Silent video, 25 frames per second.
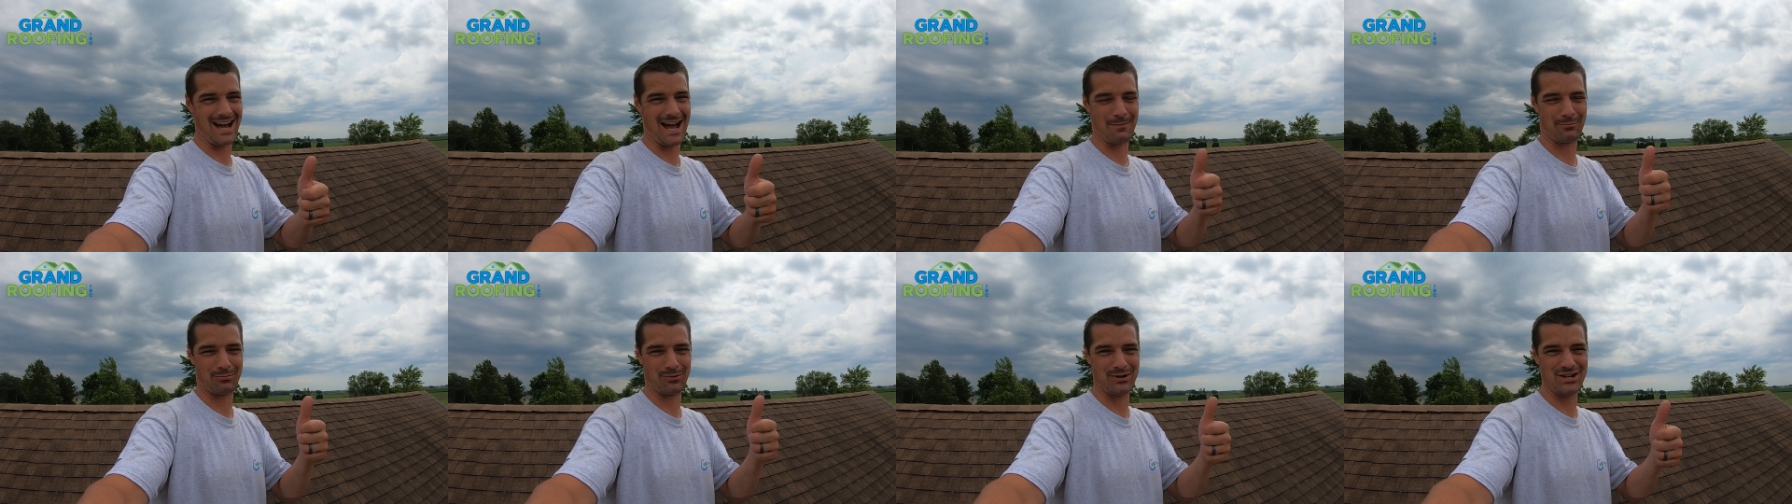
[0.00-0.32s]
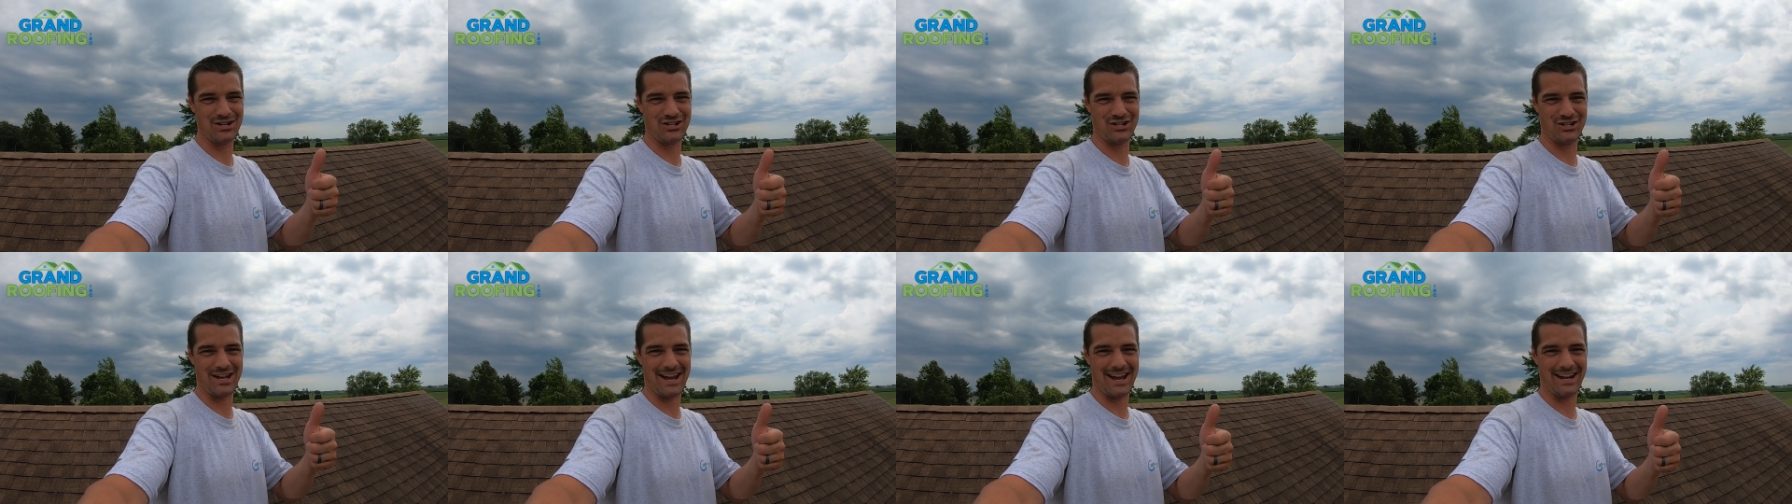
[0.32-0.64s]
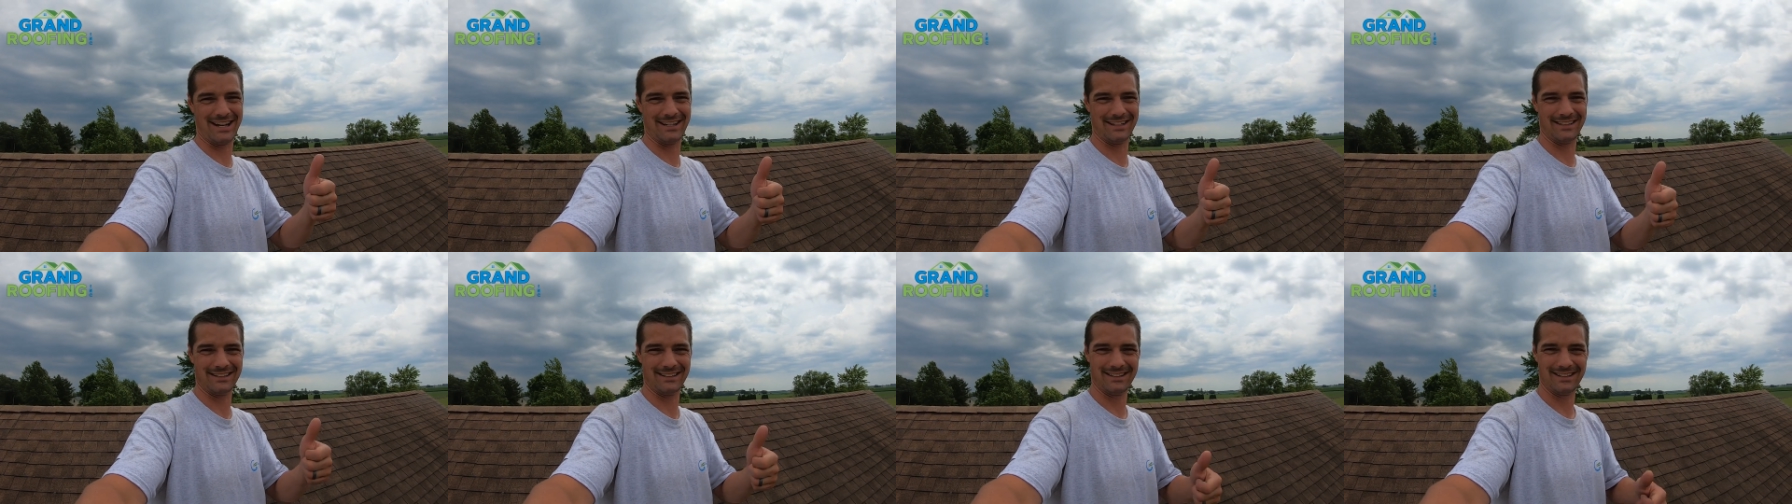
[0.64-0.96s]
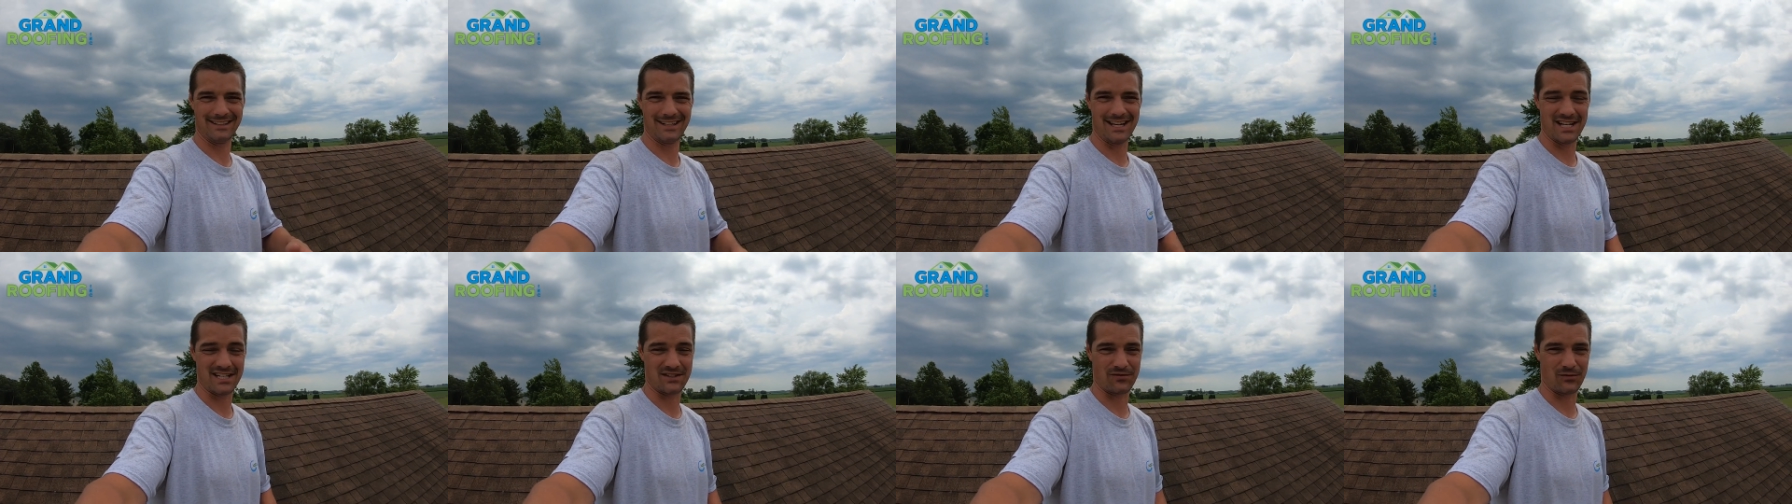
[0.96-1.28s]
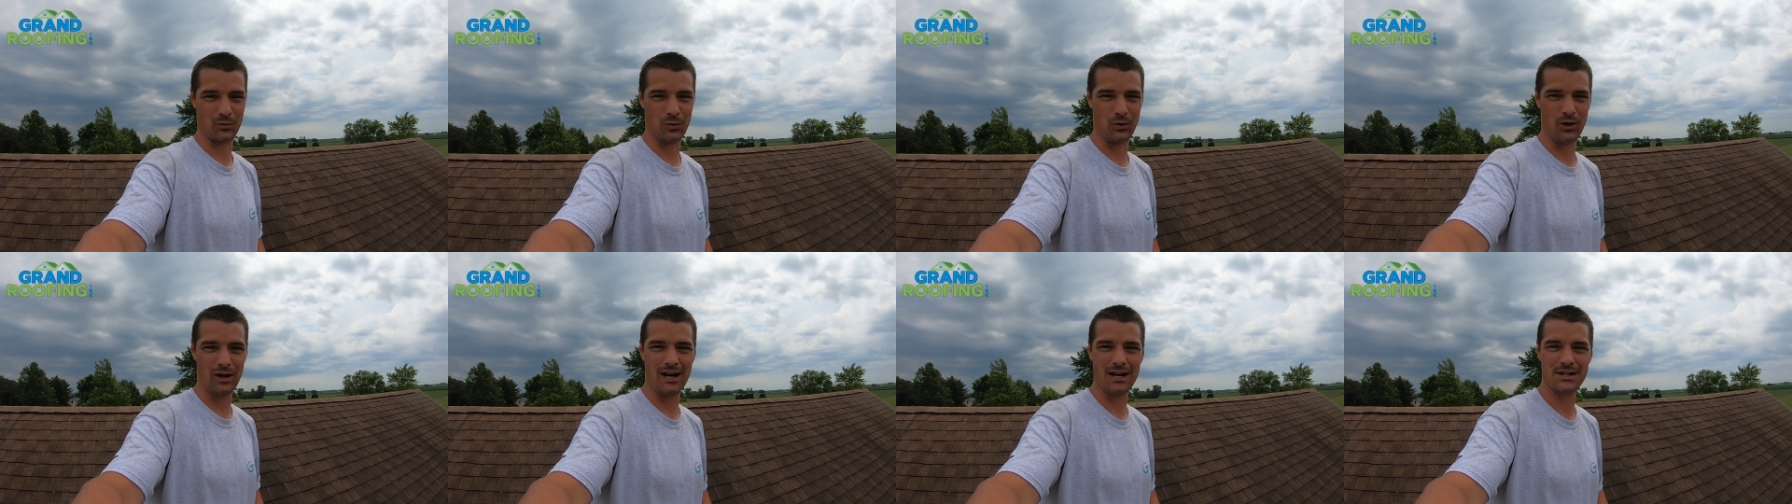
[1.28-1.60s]
I appreciate it. Thanks
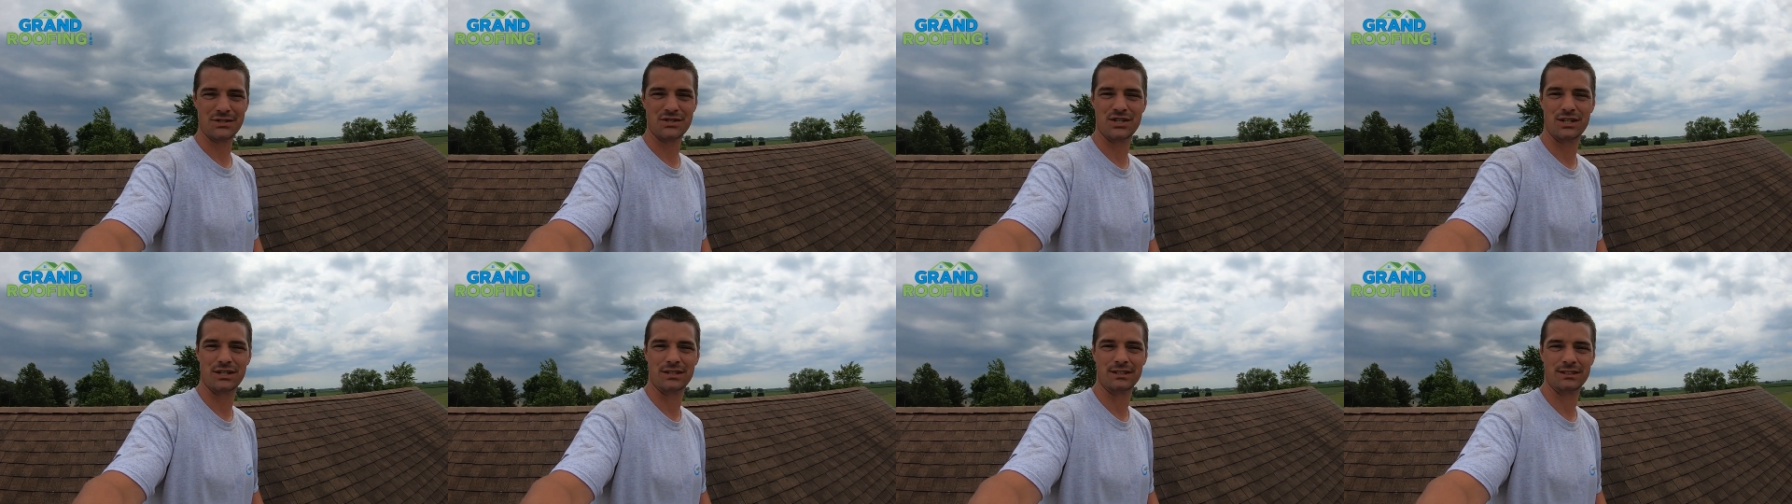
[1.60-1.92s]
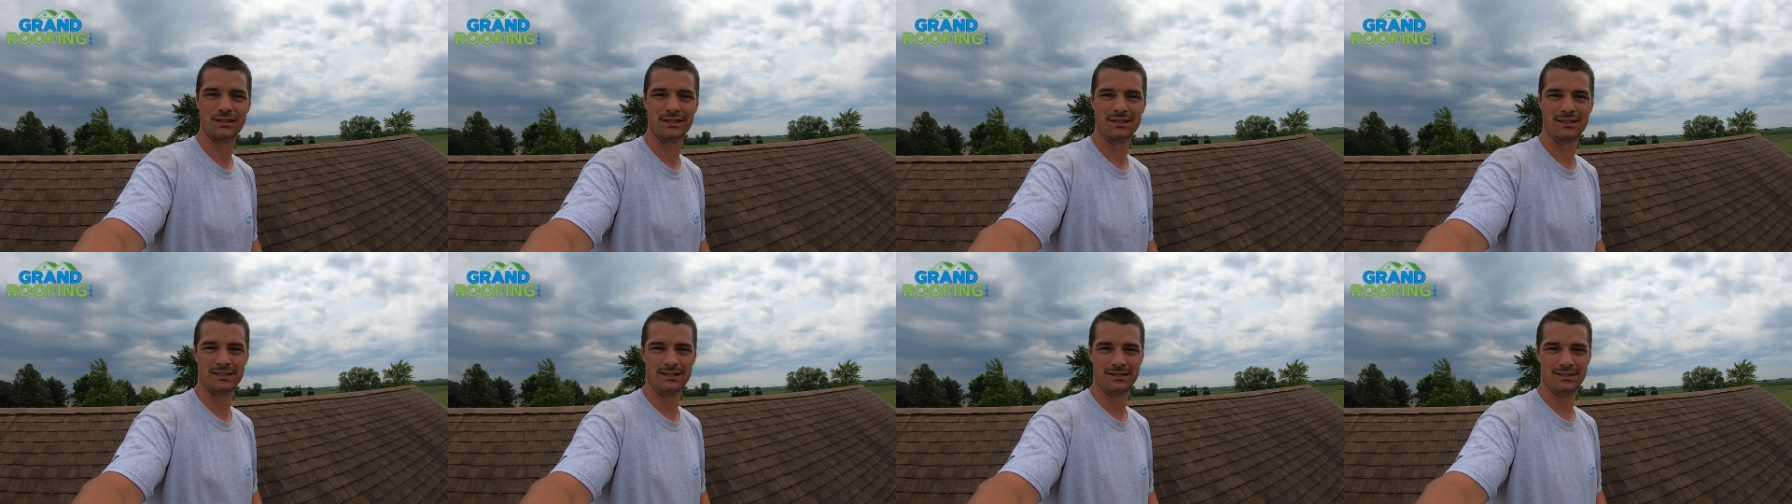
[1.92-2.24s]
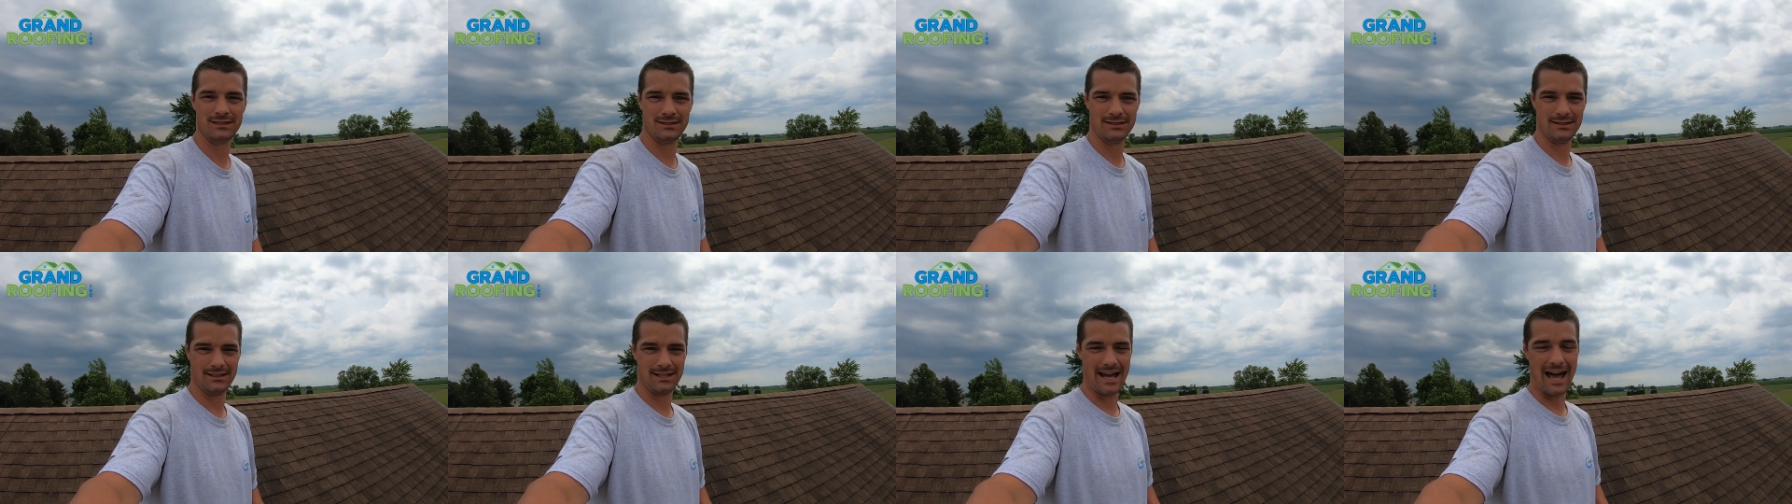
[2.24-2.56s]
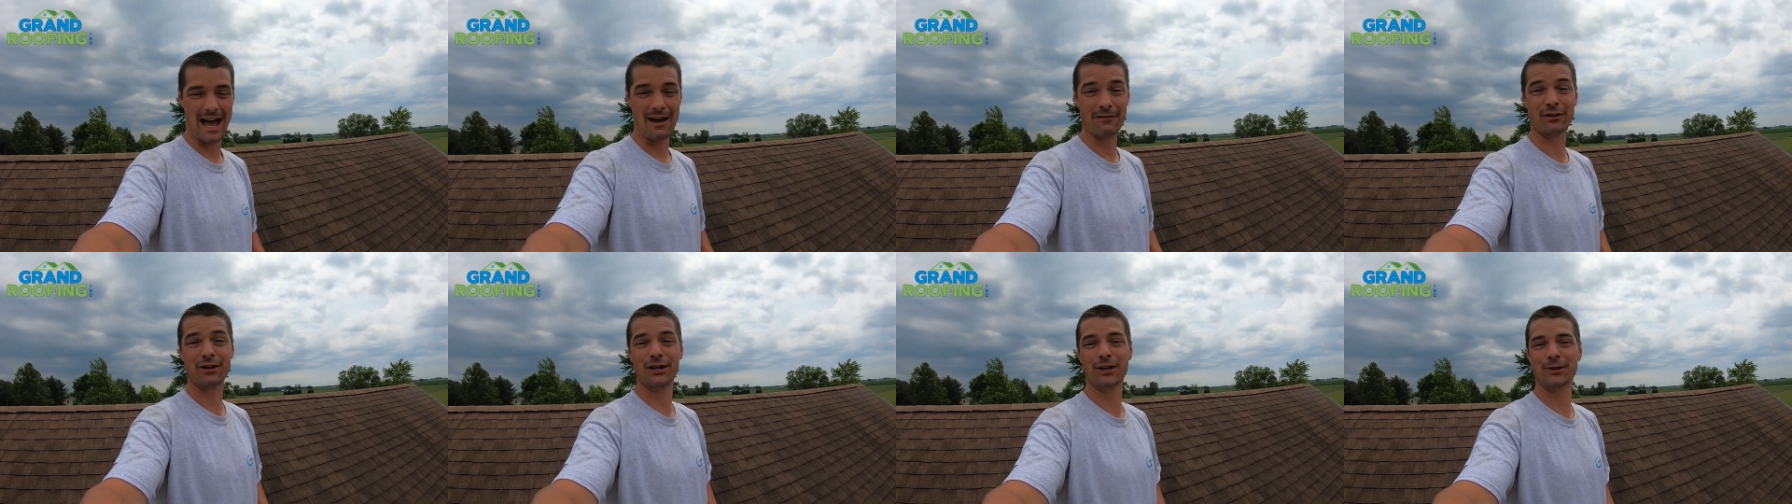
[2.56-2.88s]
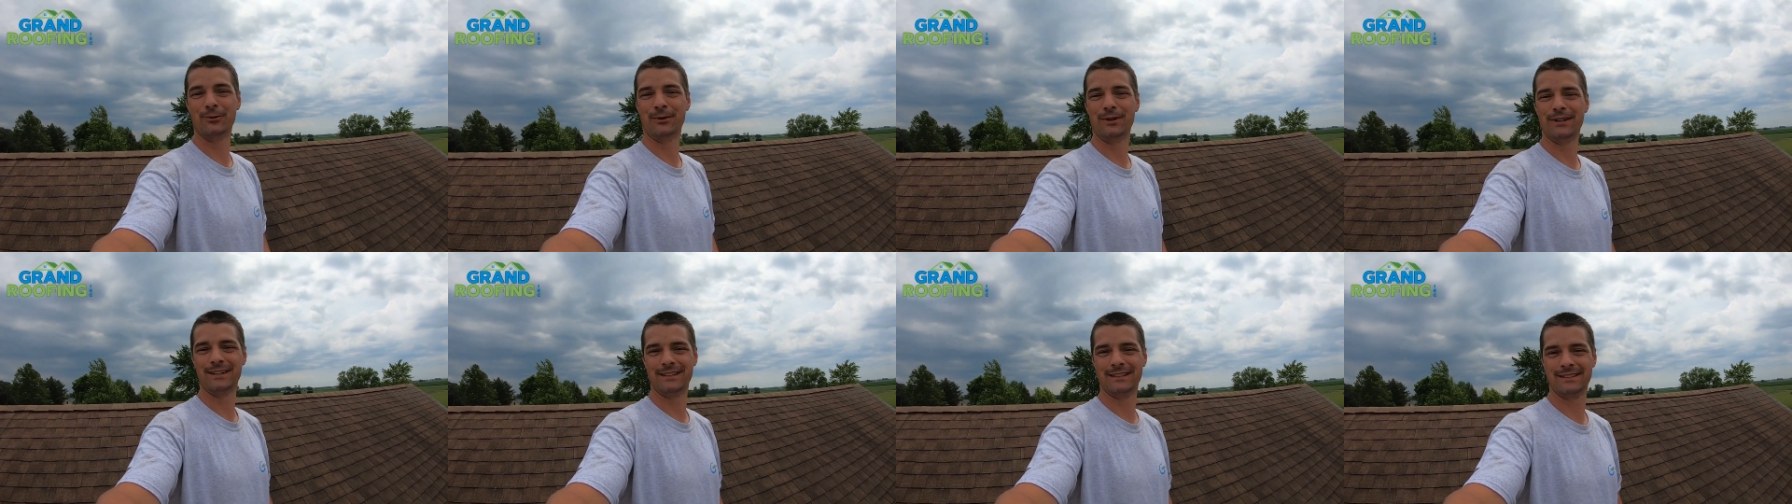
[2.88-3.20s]
for watching. Have a
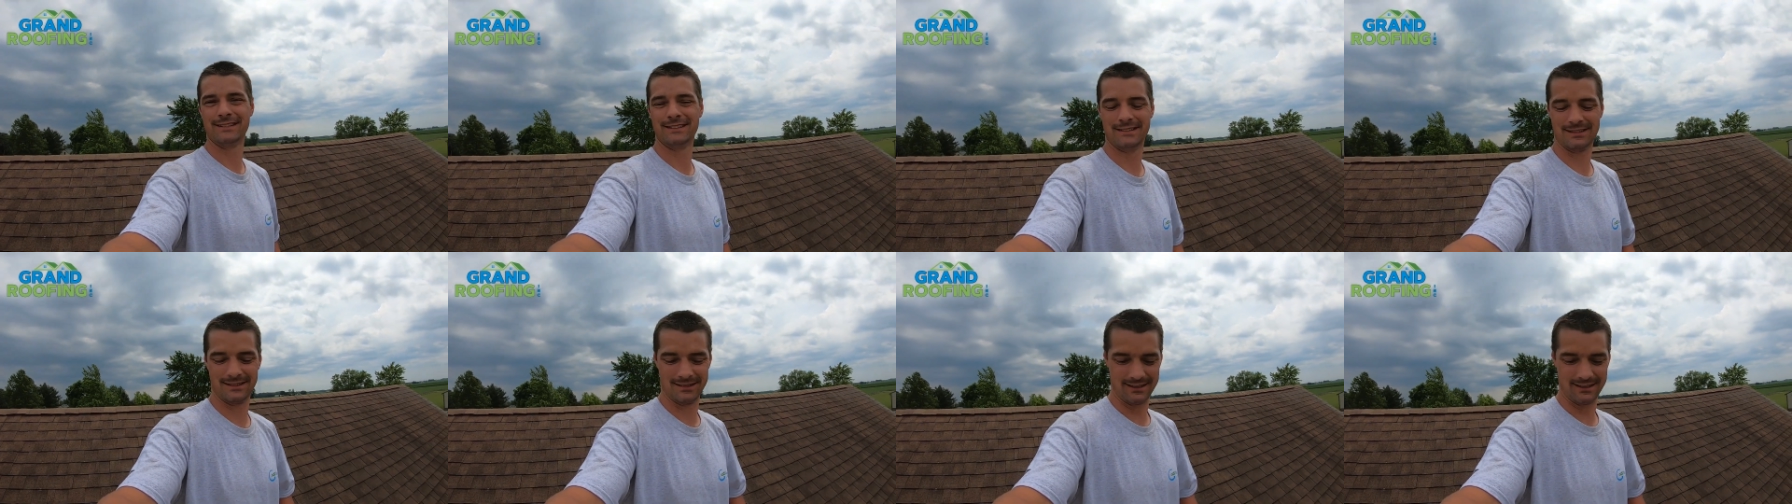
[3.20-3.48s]
good one.